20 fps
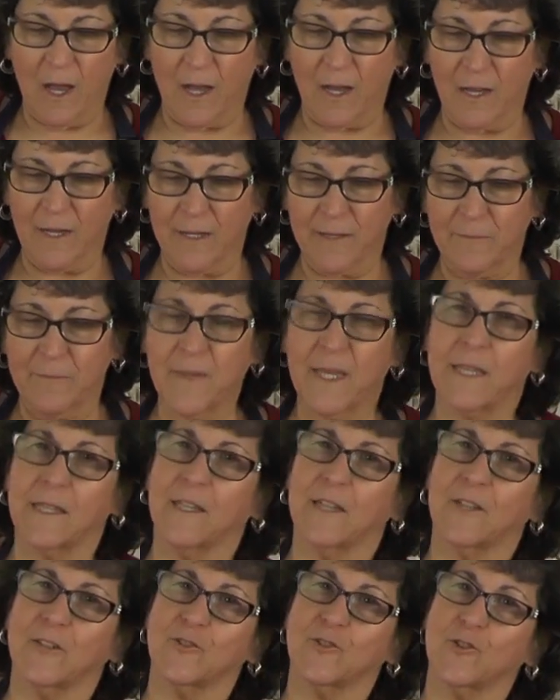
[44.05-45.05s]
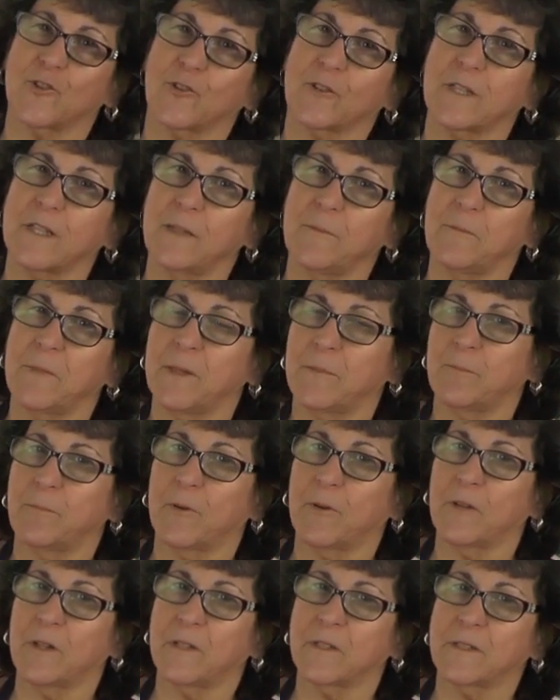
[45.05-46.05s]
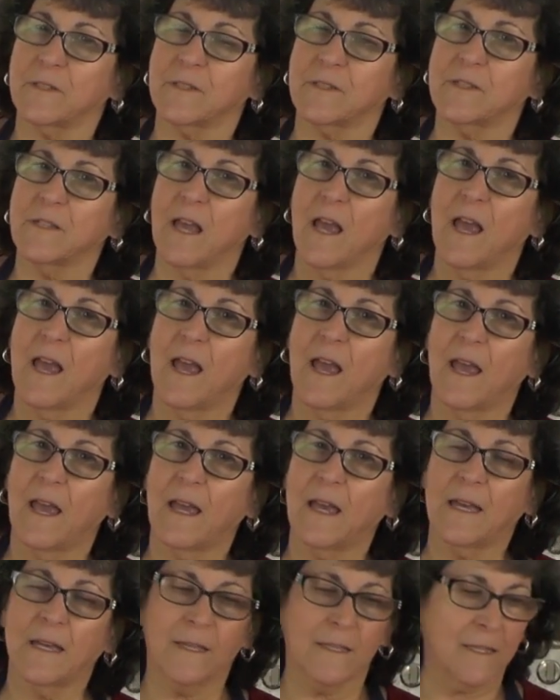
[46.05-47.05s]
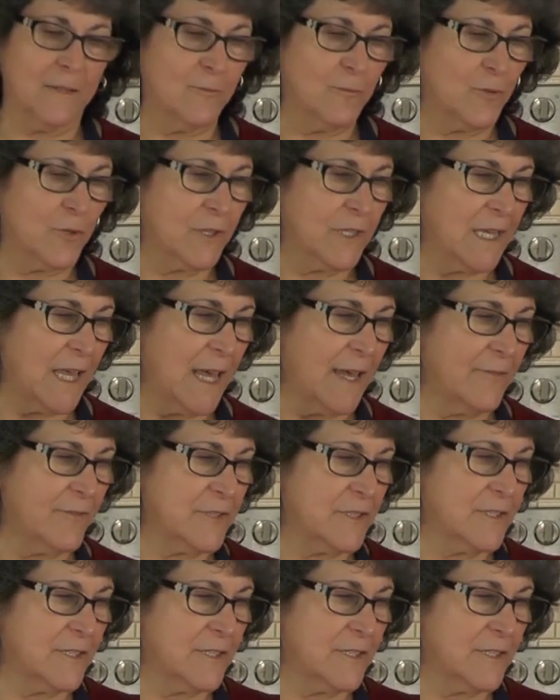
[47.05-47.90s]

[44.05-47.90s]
I'm making turkey meatballs and we're going to have a